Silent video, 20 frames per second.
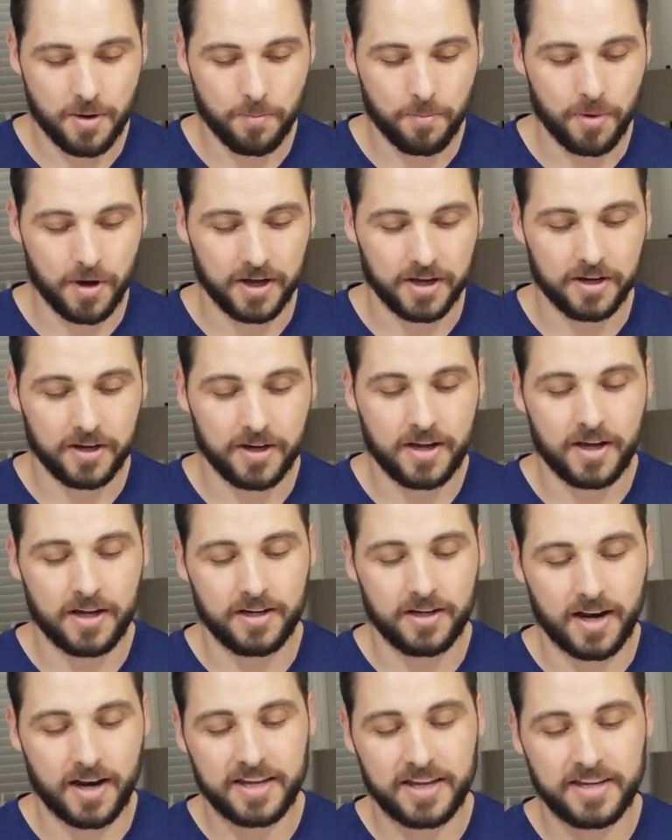But
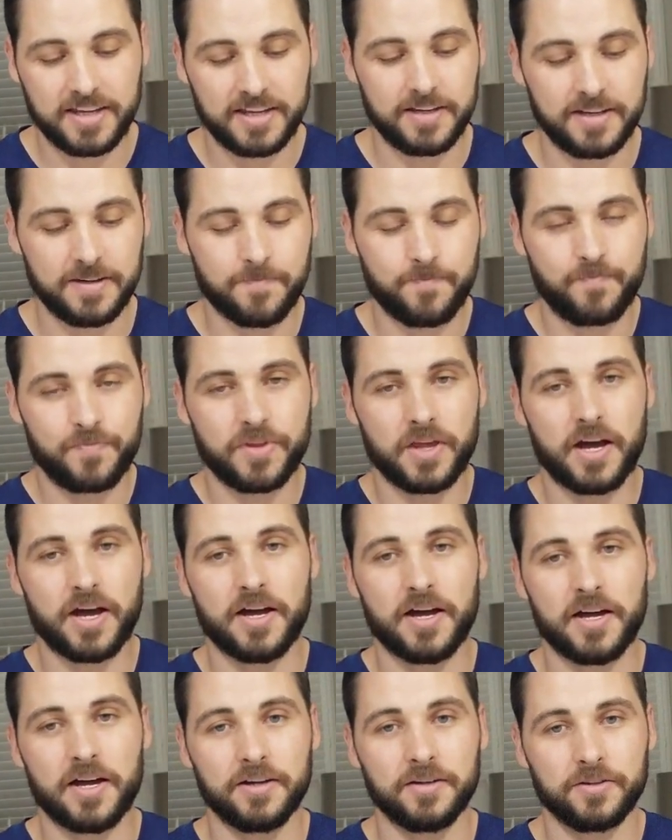Nike,
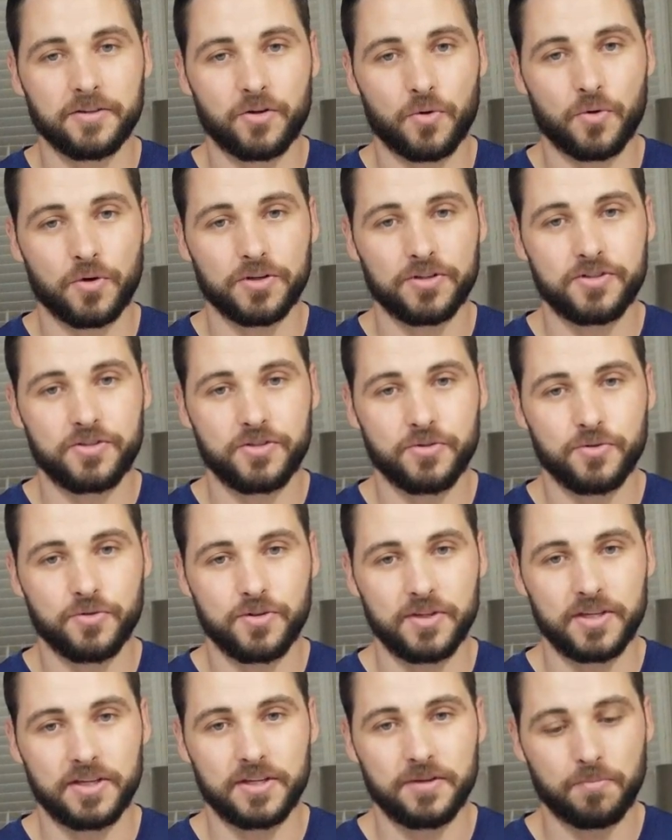going to
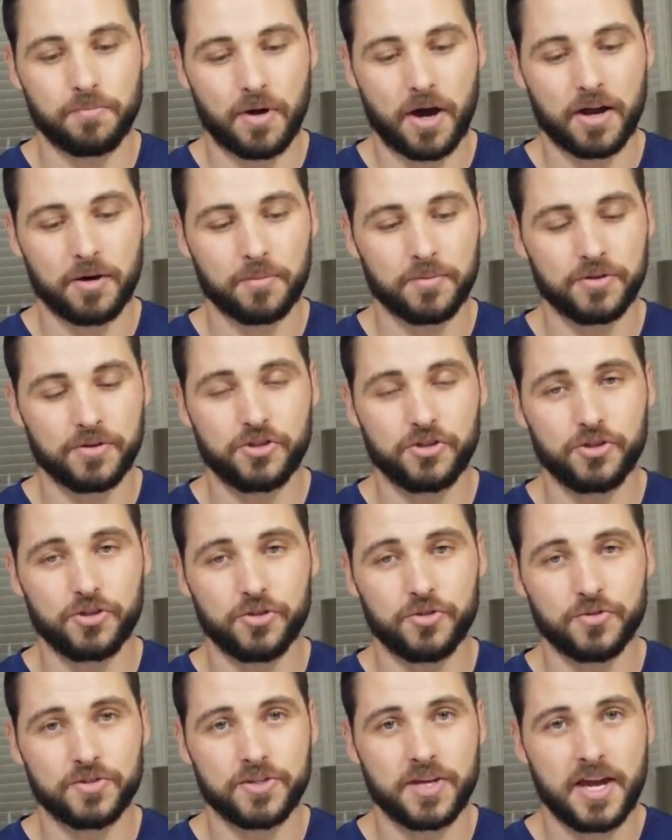the bottom of the
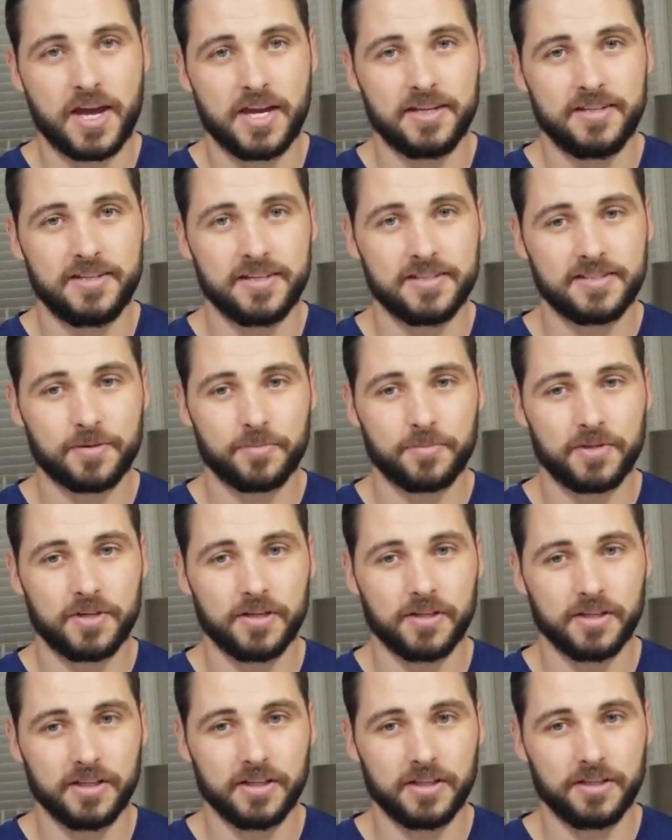shoes, did something
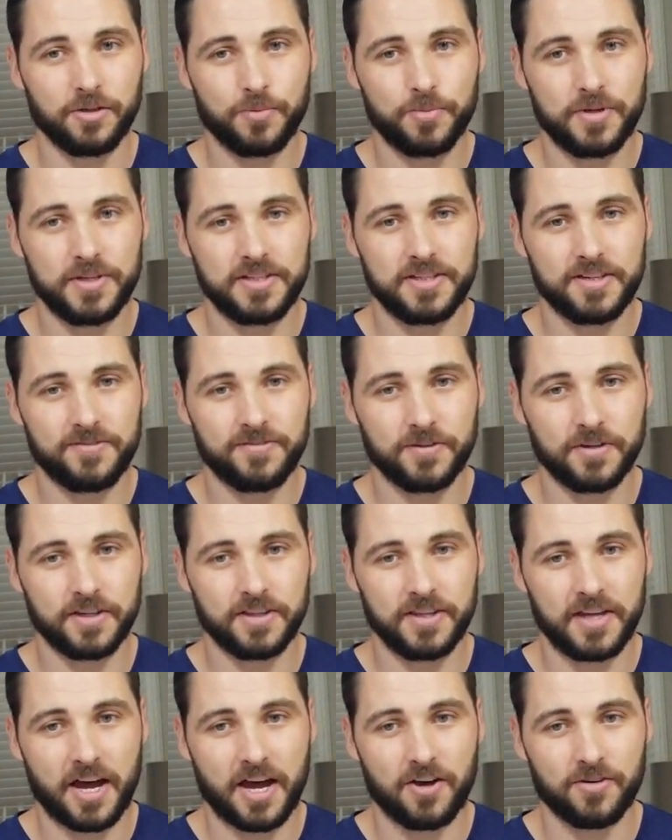a little bit different
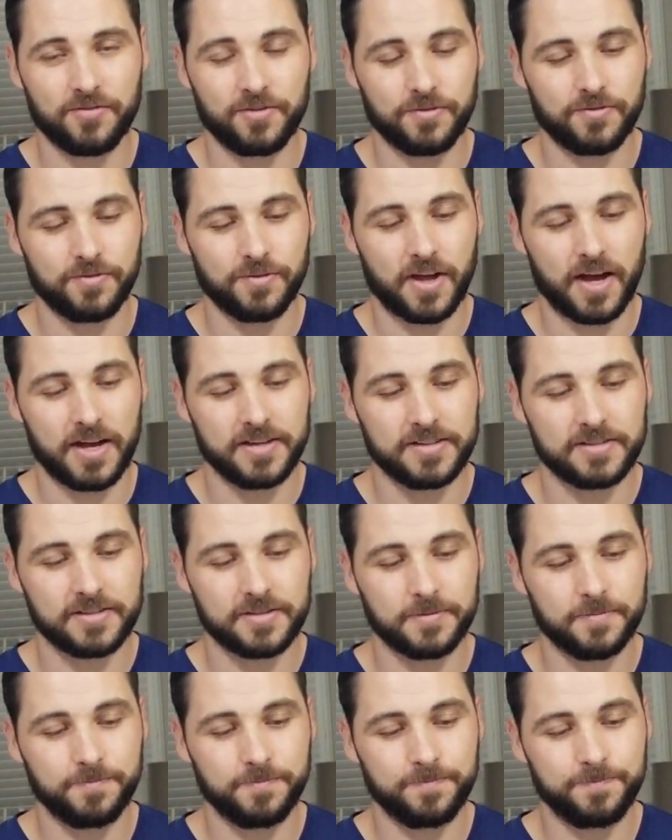in the
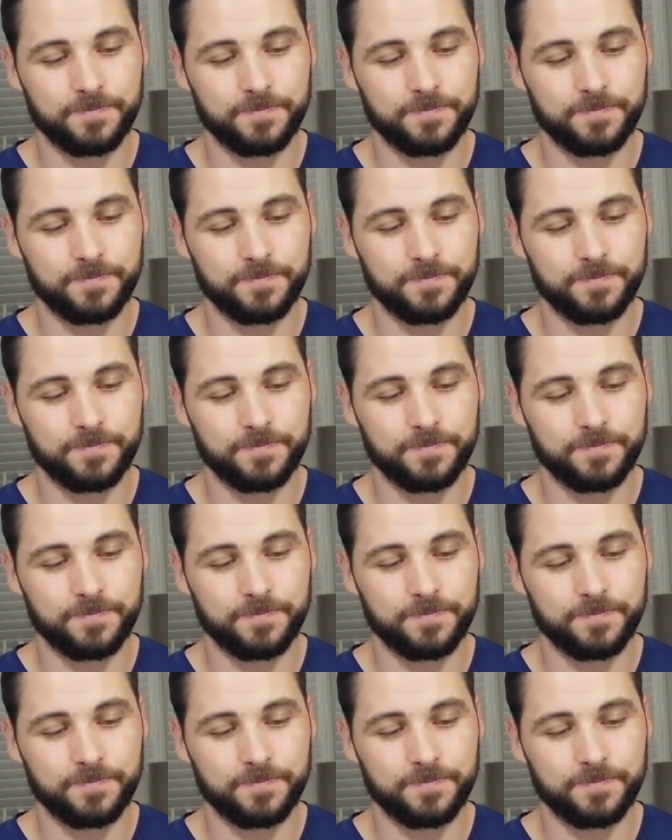Alphaflys.